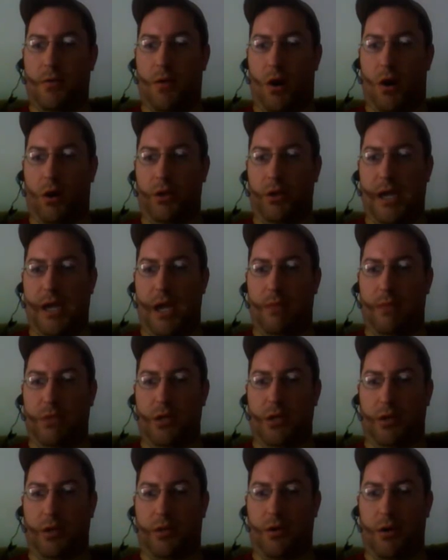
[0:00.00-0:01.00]
early game
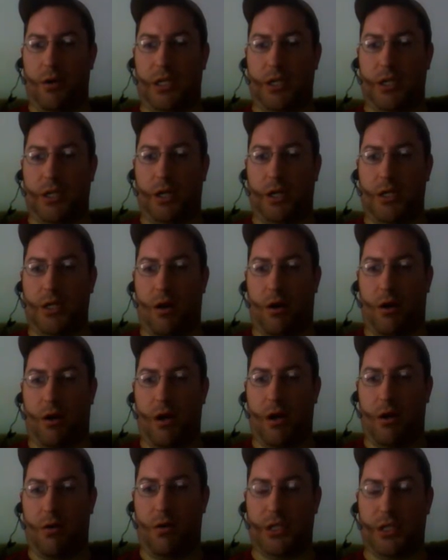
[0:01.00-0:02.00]
still 30-60. Our
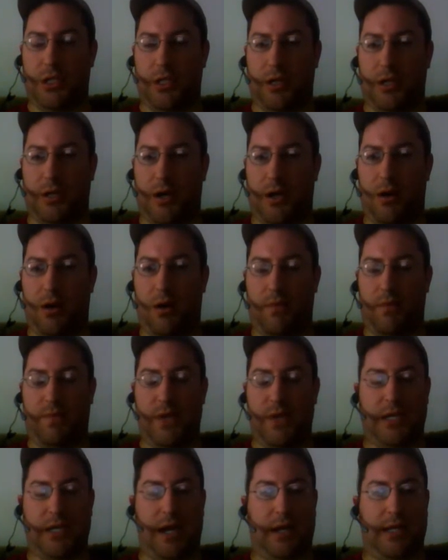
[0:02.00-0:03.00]
hero's in the cutoff.
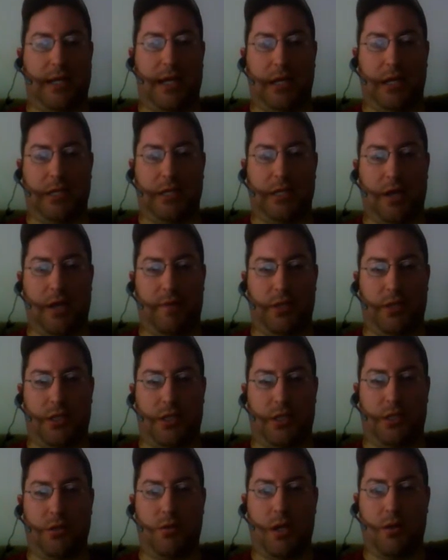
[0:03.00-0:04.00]
He's got King 7
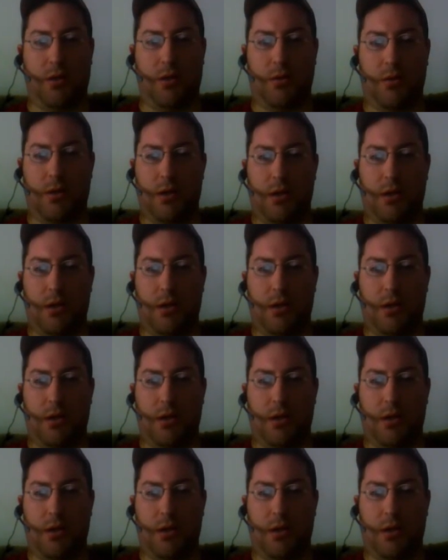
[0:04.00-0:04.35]
suited.